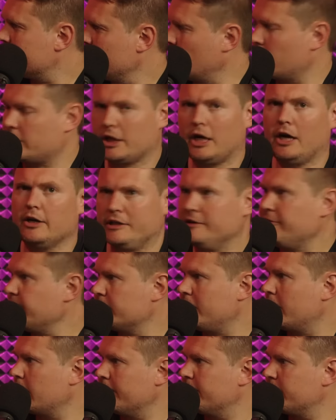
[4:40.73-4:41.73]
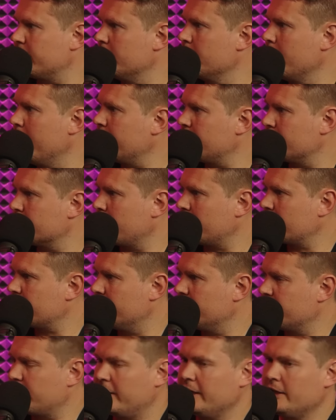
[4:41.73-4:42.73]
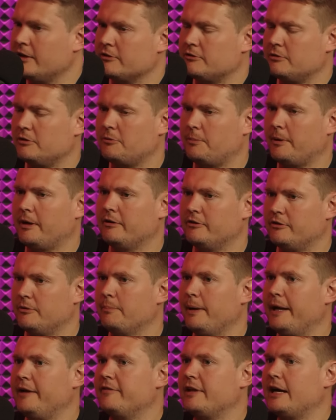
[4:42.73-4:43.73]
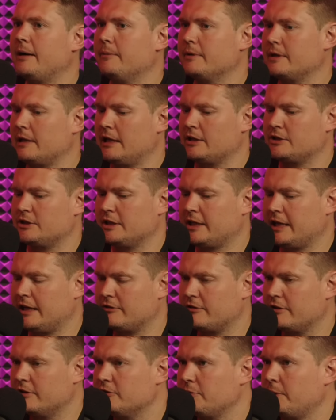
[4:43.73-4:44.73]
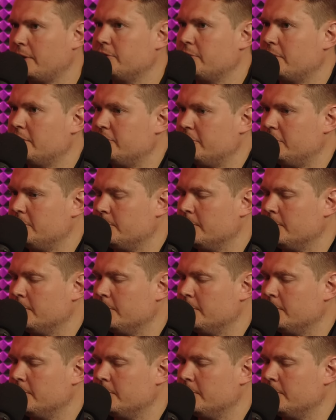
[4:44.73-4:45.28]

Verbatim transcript: Not Cardiff. Cardiff's an amazing wrestling city. Got to experience a bit of that with Clash at the Castle in 2022.